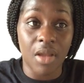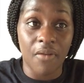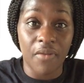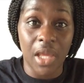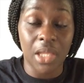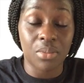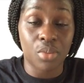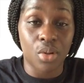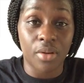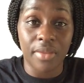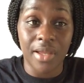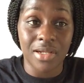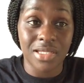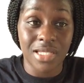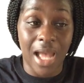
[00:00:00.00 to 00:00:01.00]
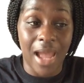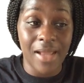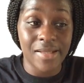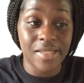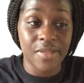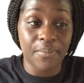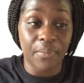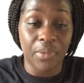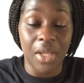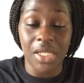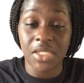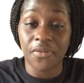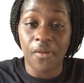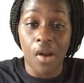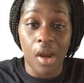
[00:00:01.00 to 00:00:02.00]
available on their sites
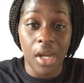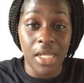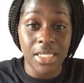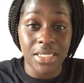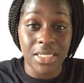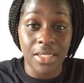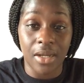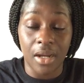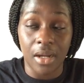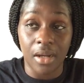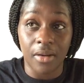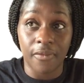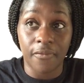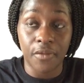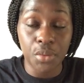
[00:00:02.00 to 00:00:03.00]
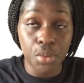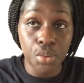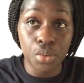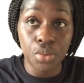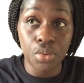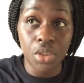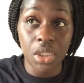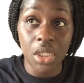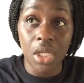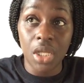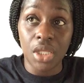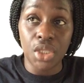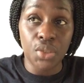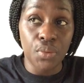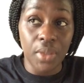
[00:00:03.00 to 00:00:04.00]
as far as uh, food
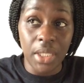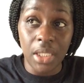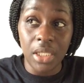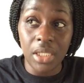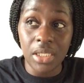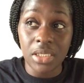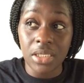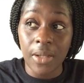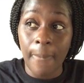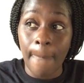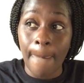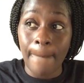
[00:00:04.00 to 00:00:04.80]
you eat,